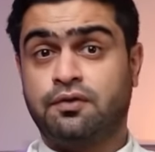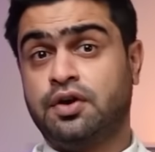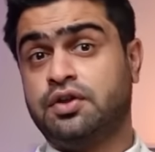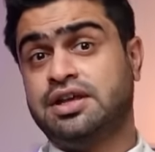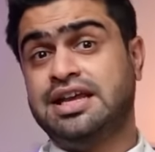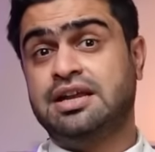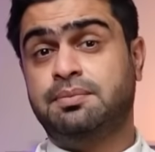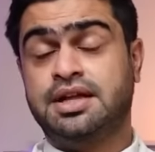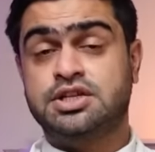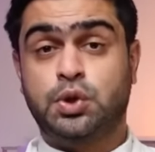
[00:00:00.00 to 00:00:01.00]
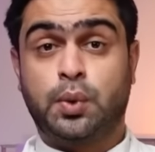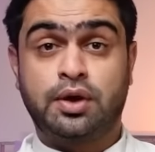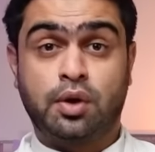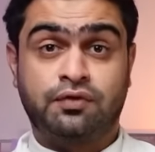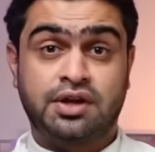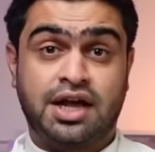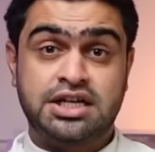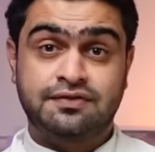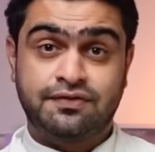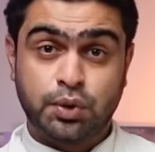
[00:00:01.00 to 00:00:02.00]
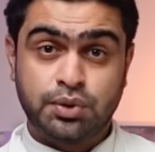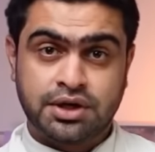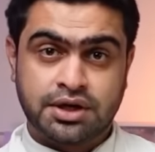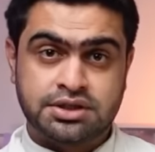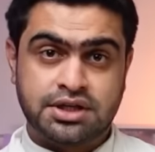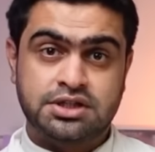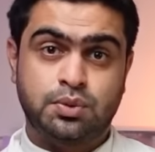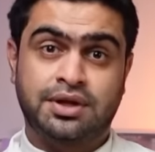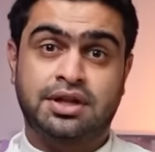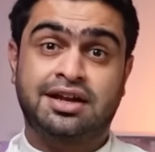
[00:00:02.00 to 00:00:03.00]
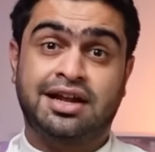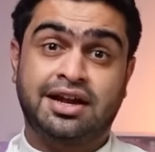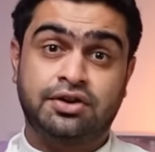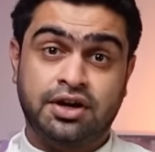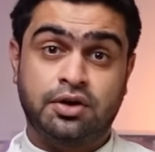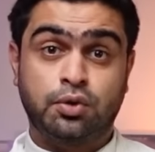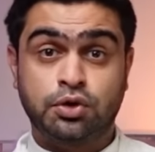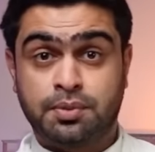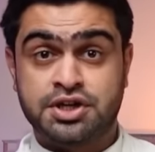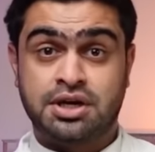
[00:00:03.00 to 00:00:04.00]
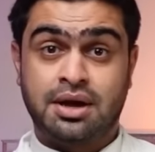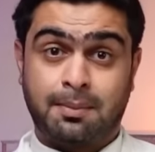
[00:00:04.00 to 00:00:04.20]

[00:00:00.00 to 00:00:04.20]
One of the key debates going on for the last few years is whether an electric toothbrush